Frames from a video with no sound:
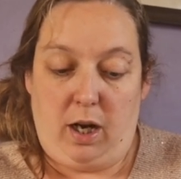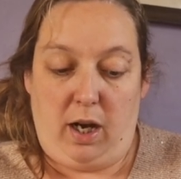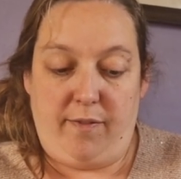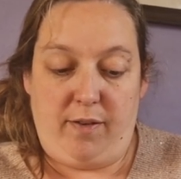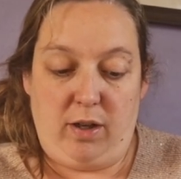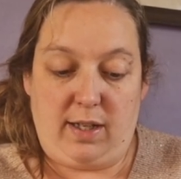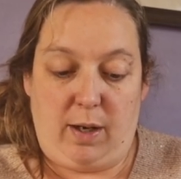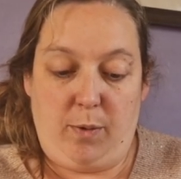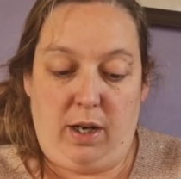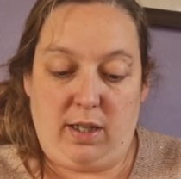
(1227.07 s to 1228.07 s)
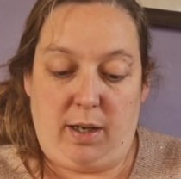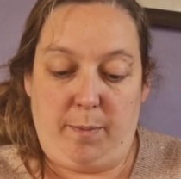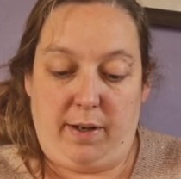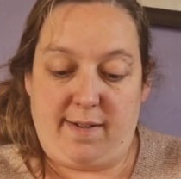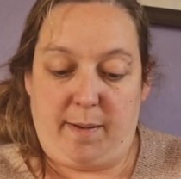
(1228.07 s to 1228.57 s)
I've looked at work done
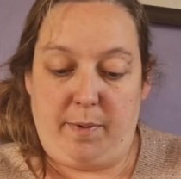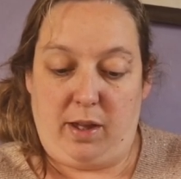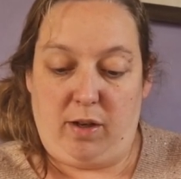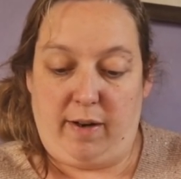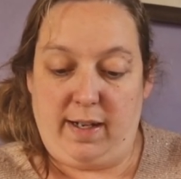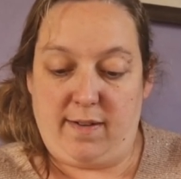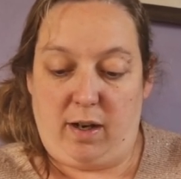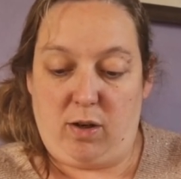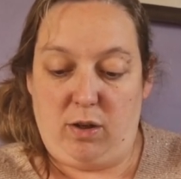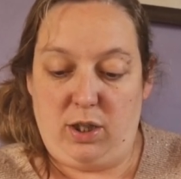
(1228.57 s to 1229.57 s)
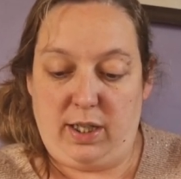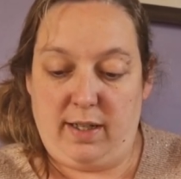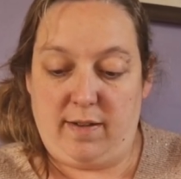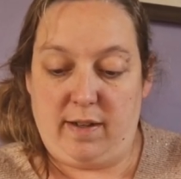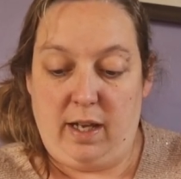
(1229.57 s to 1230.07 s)
by some of the great
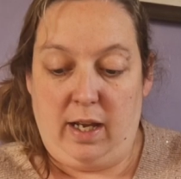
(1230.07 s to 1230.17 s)
psychologists